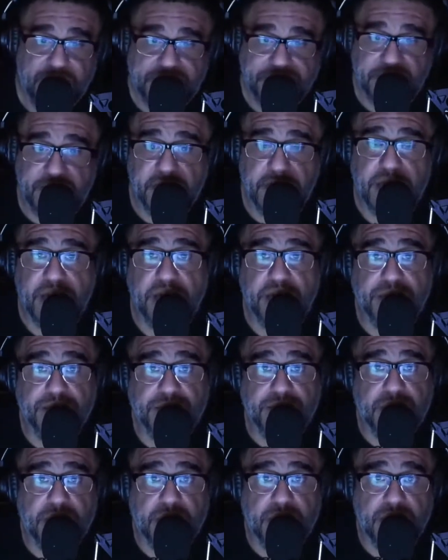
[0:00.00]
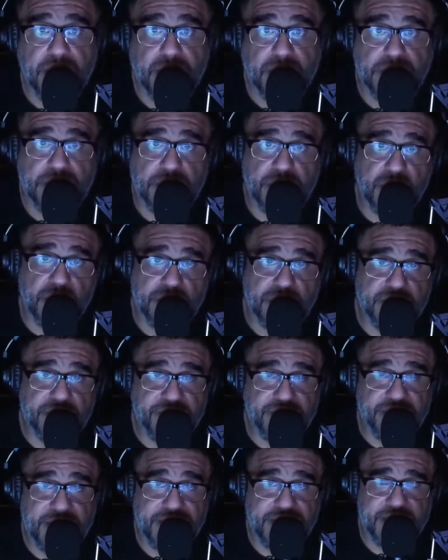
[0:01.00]
can come and join us for
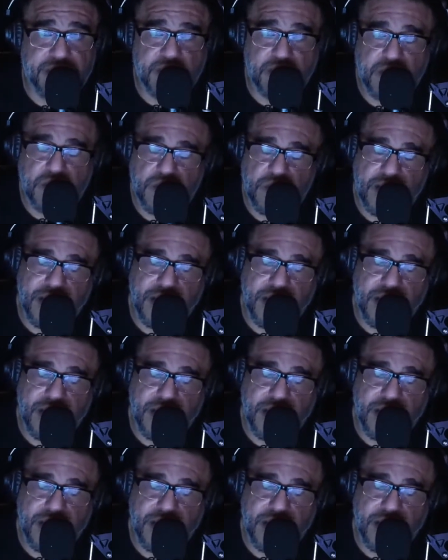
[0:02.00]
that show.